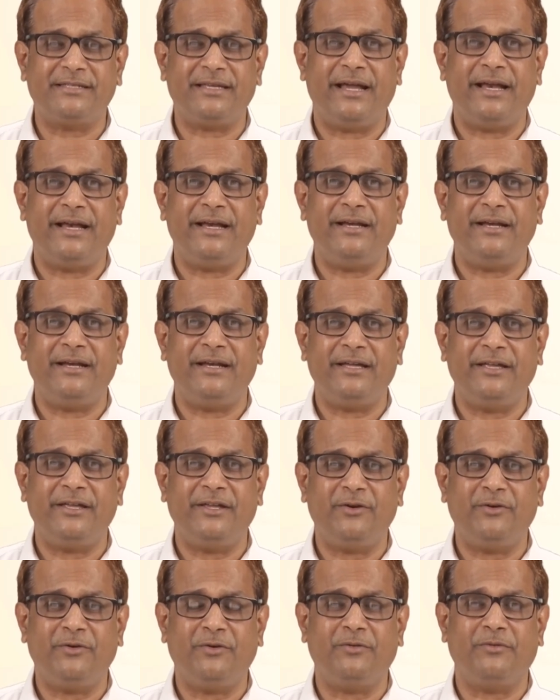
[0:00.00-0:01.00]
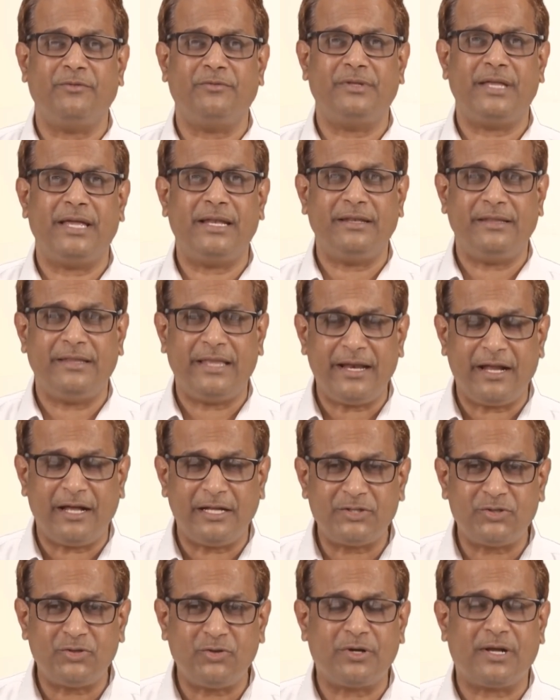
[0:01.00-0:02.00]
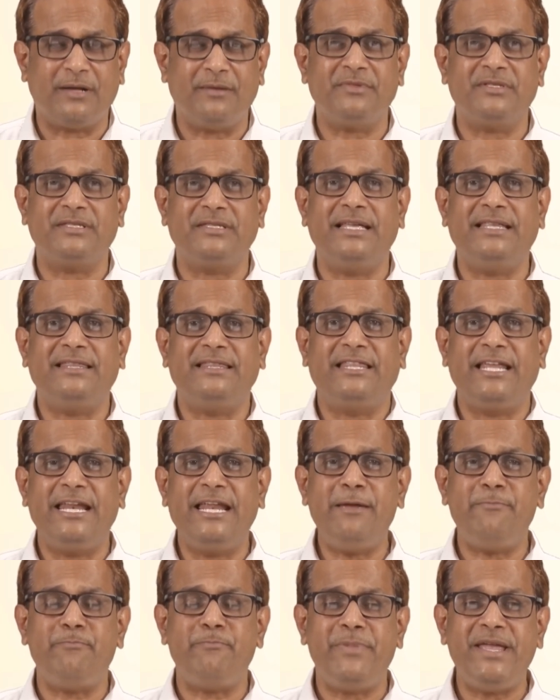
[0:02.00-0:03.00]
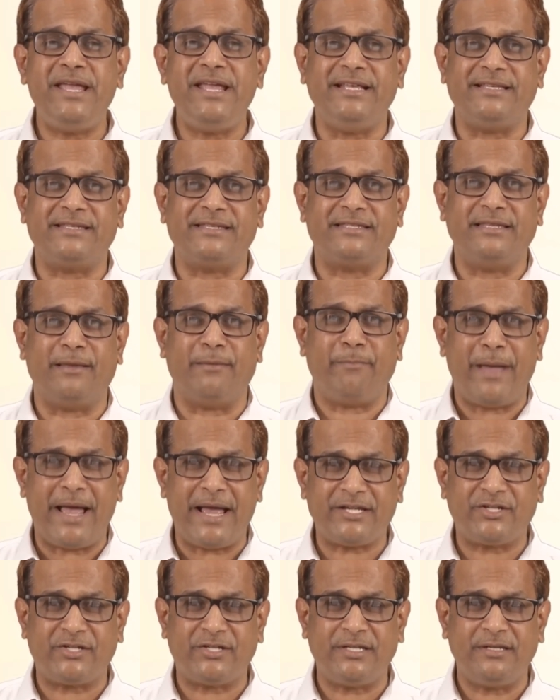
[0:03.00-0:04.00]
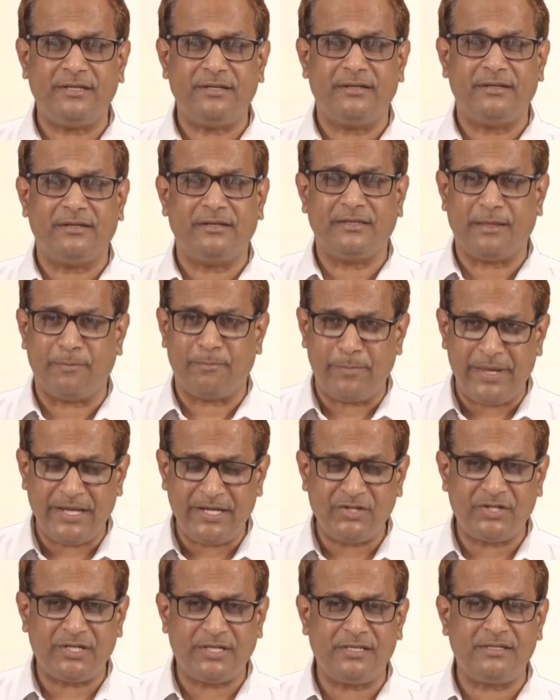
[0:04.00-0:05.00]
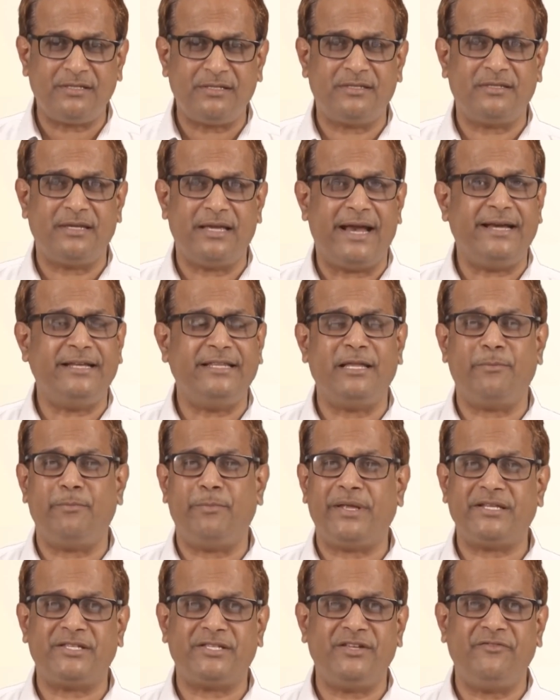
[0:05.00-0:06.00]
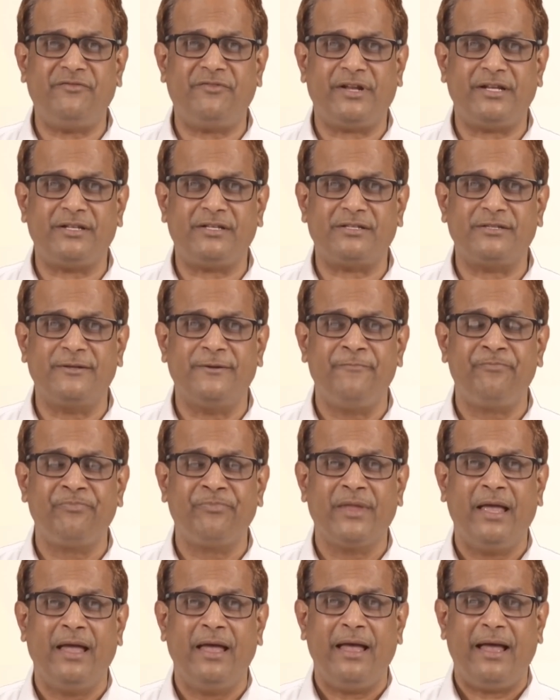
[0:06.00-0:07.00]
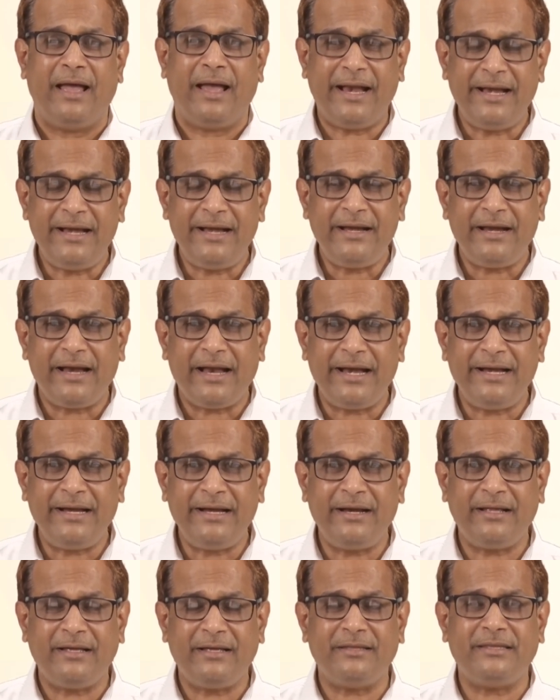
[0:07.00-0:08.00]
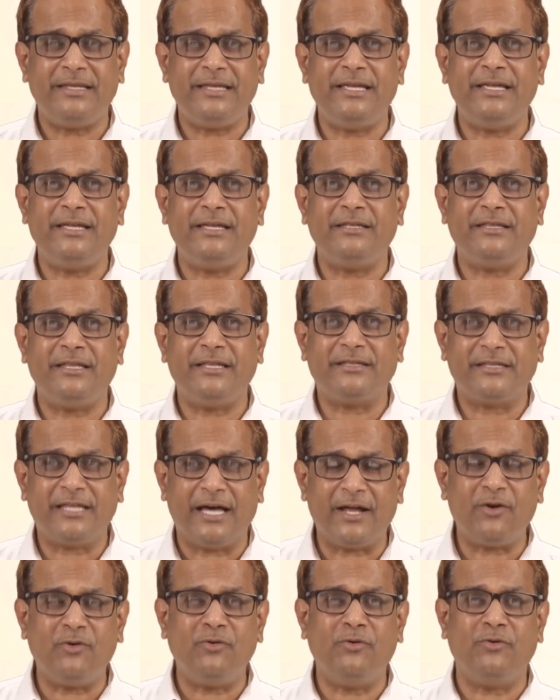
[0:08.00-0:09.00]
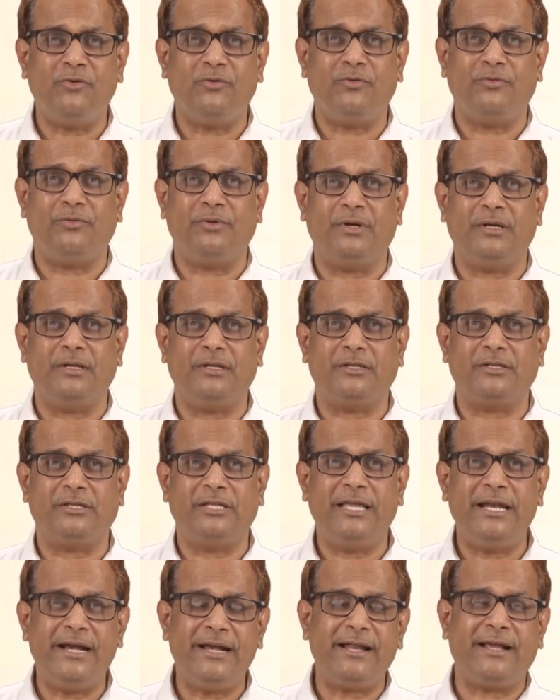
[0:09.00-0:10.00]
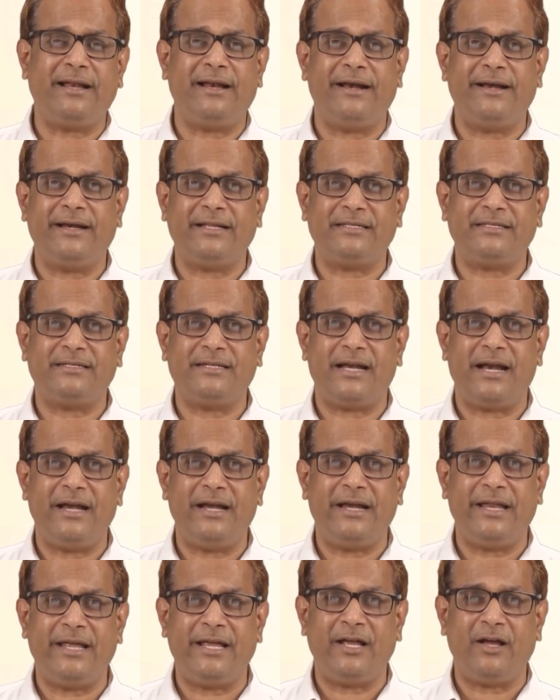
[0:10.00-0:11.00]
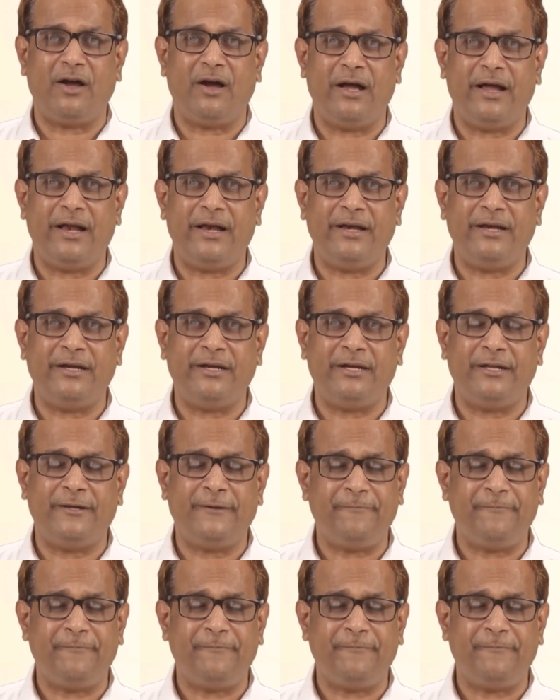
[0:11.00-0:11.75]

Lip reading: and then also comes the 3 P's, the passion, the patience and the perseverance, and the thorough theoretical understanding and